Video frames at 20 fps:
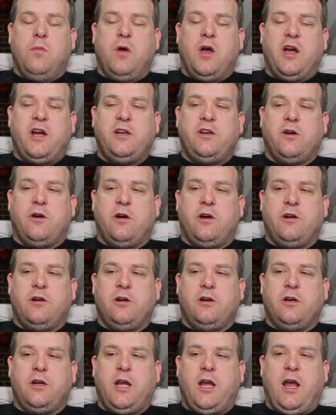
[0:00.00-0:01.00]
My
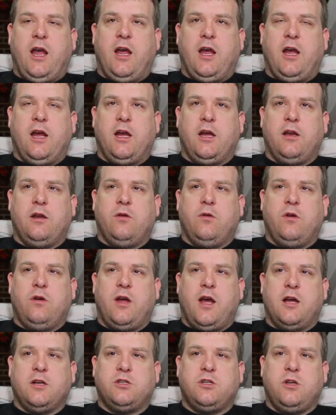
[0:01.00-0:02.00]
daughter, and
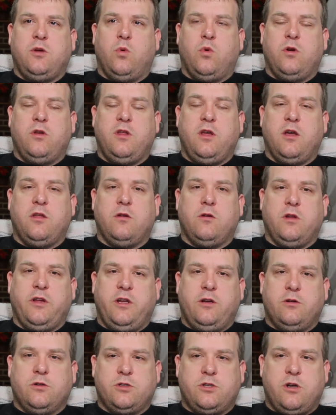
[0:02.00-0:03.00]
actually one of the other
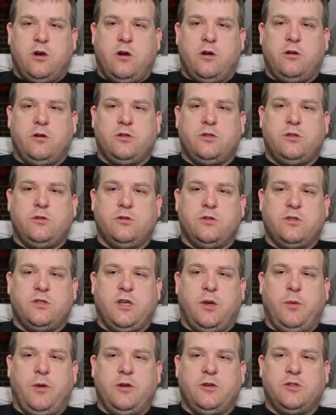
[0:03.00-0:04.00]
leaders' daughters, who's the
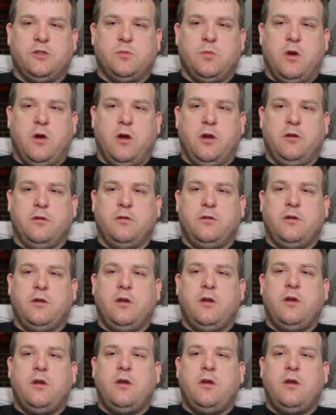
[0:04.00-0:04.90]
same age as mine,